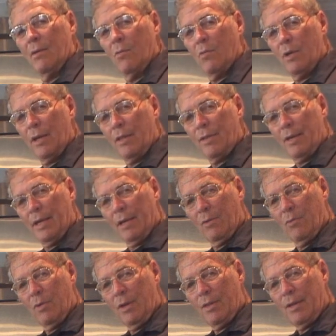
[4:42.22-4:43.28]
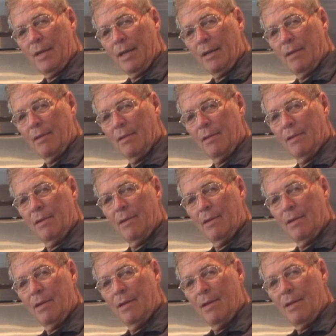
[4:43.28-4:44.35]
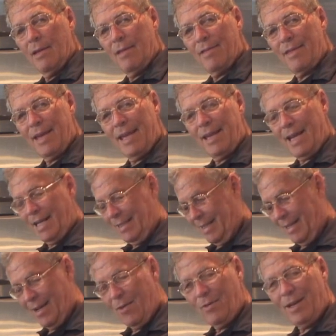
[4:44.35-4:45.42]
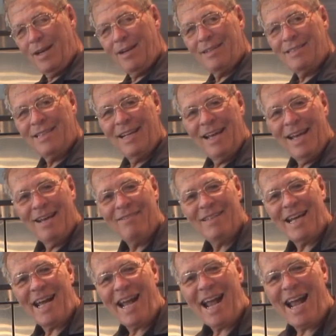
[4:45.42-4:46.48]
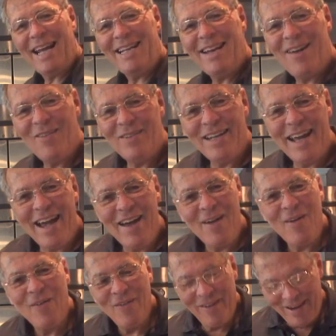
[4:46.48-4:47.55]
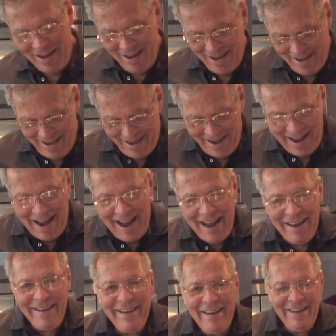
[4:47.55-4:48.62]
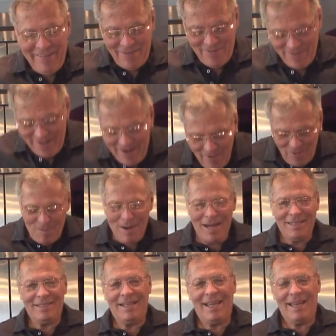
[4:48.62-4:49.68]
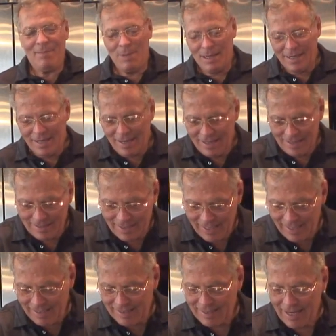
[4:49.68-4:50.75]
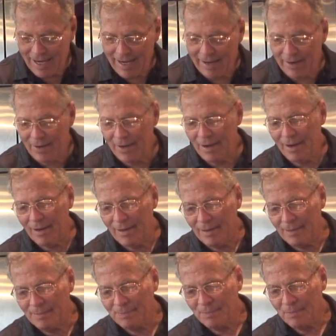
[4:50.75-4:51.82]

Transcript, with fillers: What do you think? What do you think? You think I should go there? Well, I don't know. I don't know about that because he's saying uh,